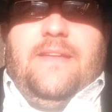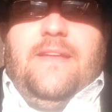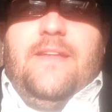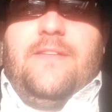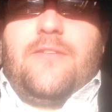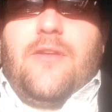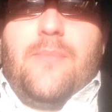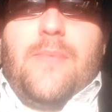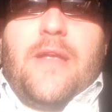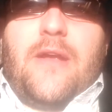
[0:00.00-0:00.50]

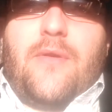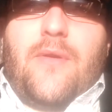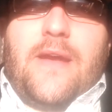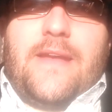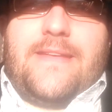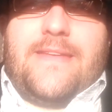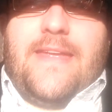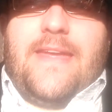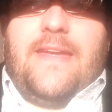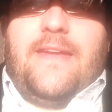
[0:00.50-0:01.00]
It's going to be a
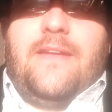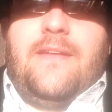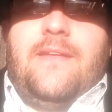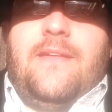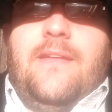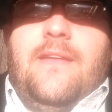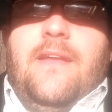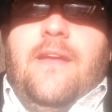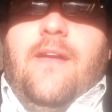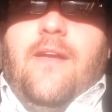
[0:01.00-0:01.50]
great day.
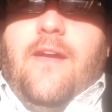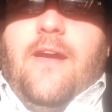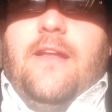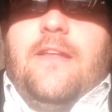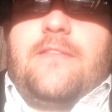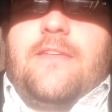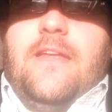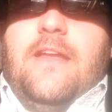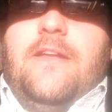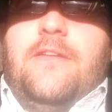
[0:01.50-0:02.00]
All right,
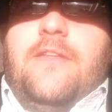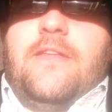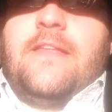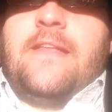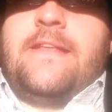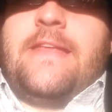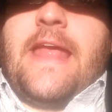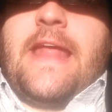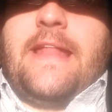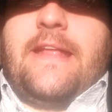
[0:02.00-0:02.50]
let's get into
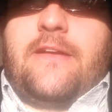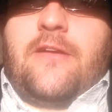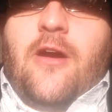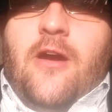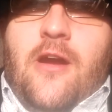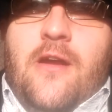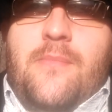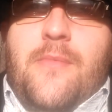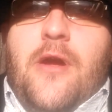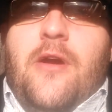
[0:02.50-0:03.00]
the Daily
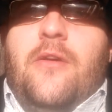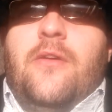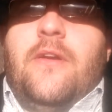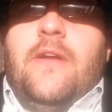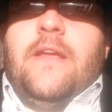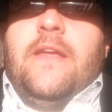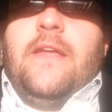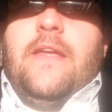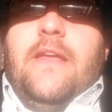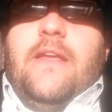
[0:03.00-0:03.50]
CarMo.
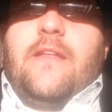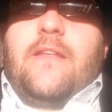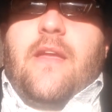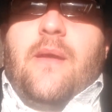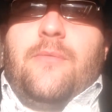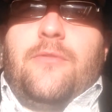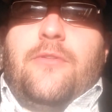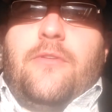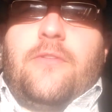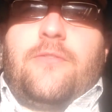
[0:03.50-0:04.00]
It
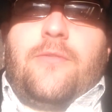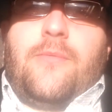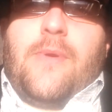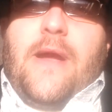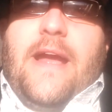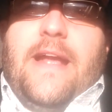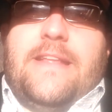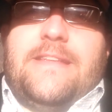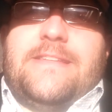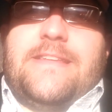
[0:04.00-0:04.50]
comes to us from
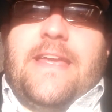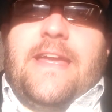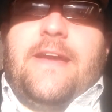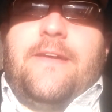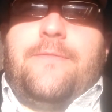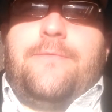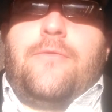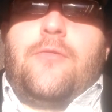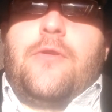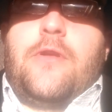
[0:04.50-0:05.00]

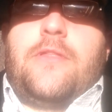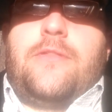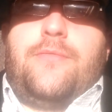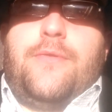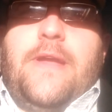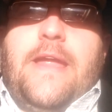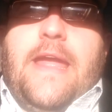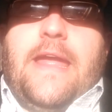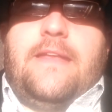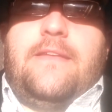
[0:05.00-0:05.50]
Isaiah
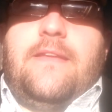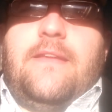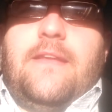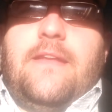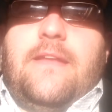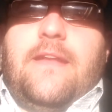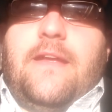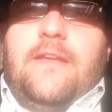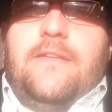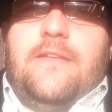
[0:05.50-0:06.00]
43, 18
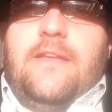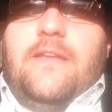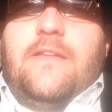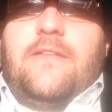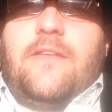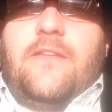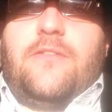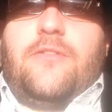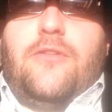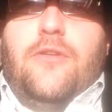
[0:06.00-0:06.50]
and 19. It
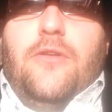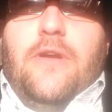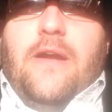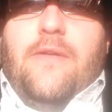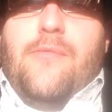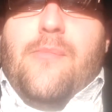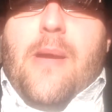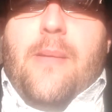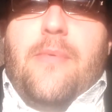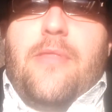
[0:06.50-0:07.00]
says, Do
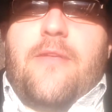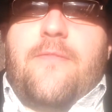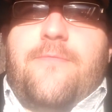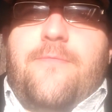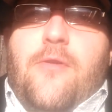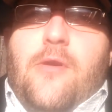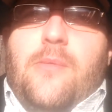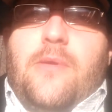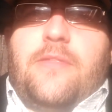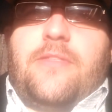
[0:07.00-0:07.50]
not remember the
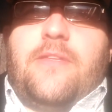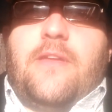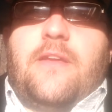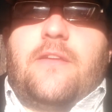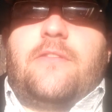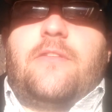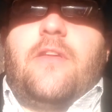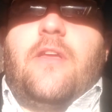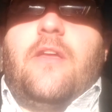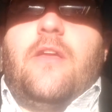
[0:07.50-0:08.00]
former
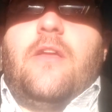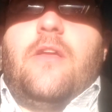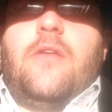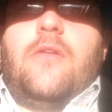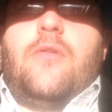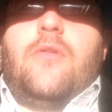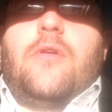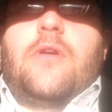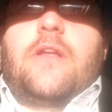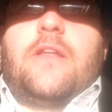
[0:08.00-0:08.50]
things,
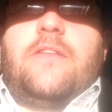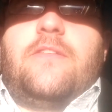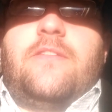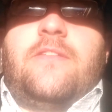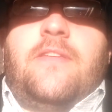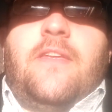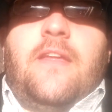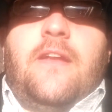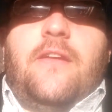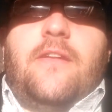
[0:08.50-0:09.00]
nor
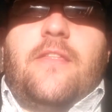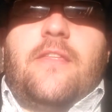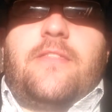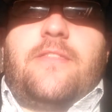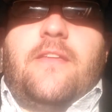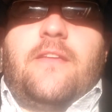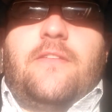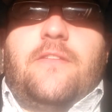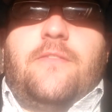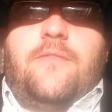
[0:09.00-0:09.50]
consider the
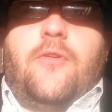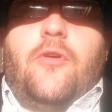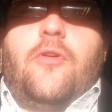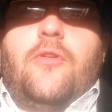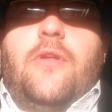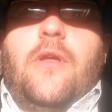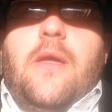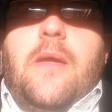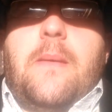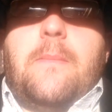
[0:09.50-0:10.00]
things of
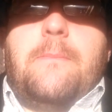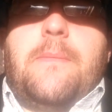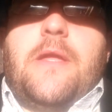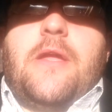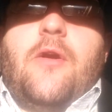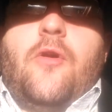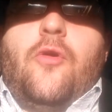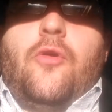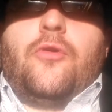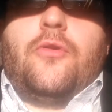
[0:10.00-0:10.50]
old.
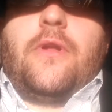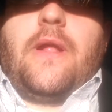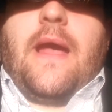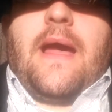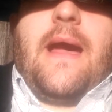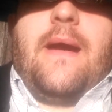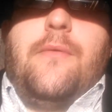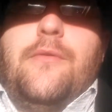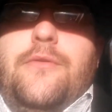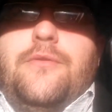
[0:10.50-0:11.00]
Behold,
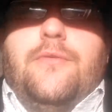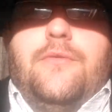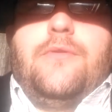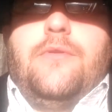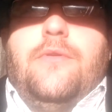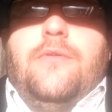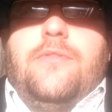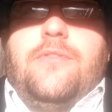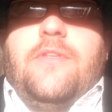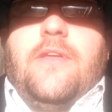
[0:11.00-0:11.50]
I will do a
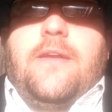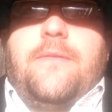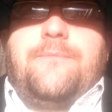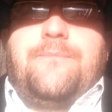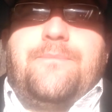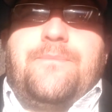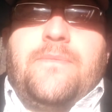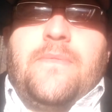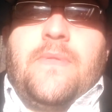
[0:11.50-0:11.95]
new thing.